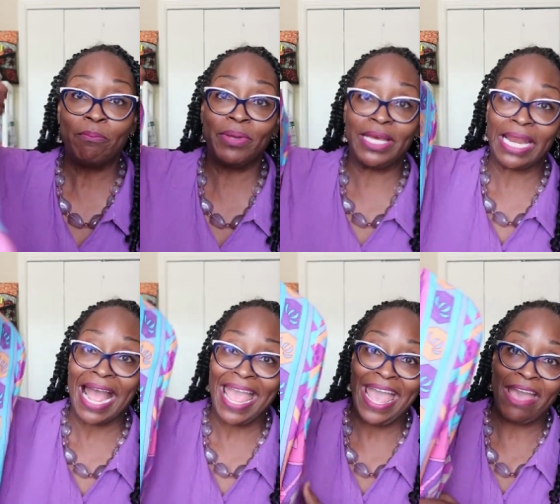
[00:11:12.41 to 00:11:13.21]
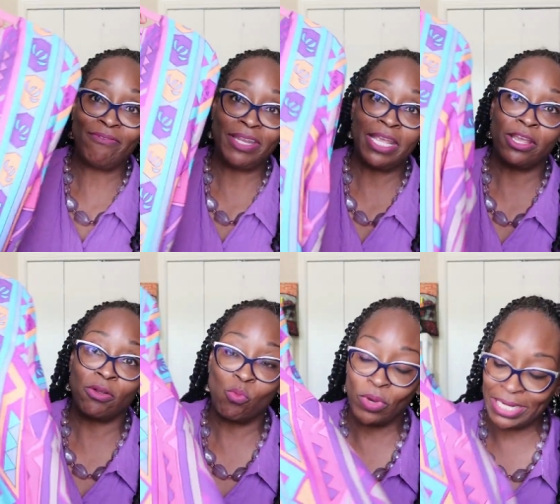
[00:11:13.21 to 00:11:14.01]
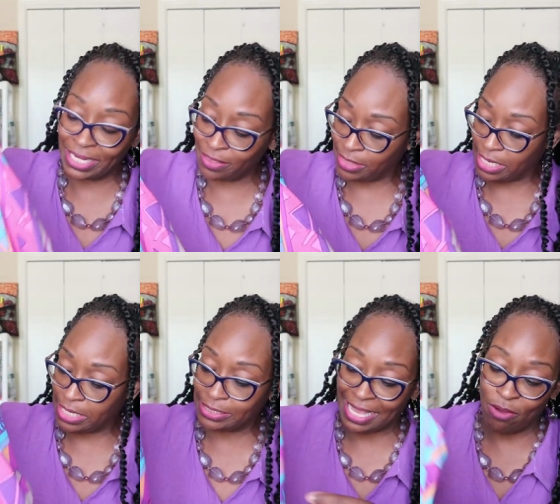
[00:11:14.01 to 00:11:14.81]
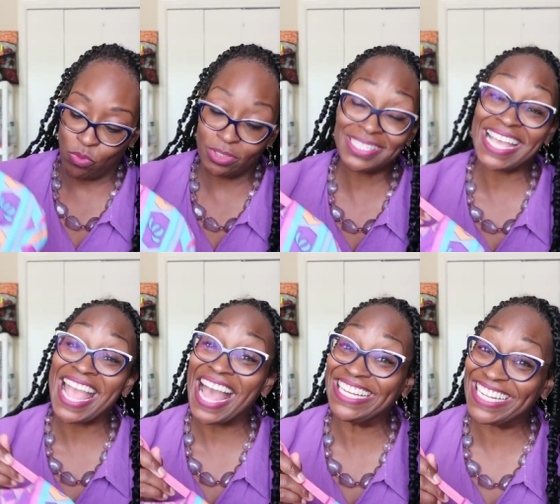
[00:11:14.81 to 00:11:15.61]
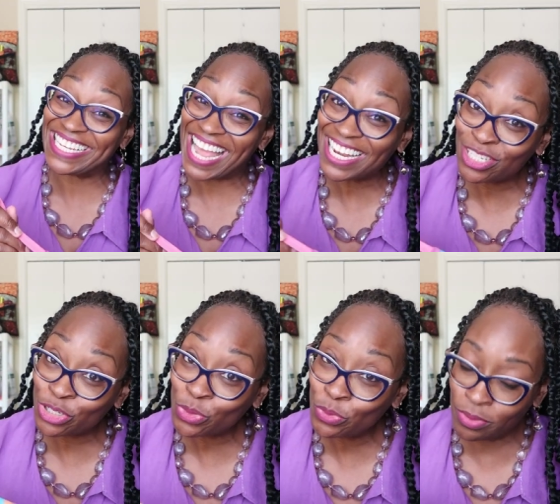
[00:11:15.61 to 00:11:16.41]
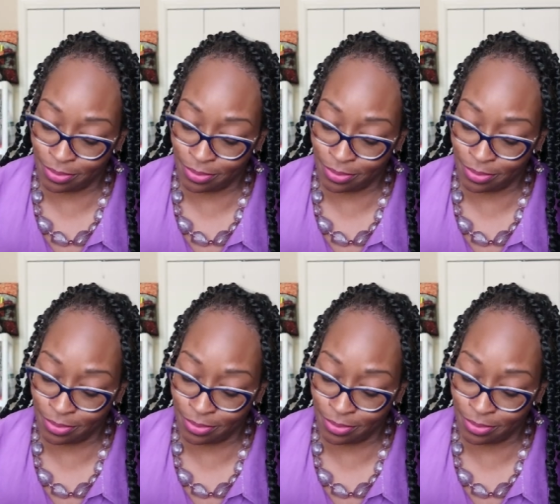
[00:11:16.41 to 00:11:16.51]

But I have it here. One of the things I will say I did not do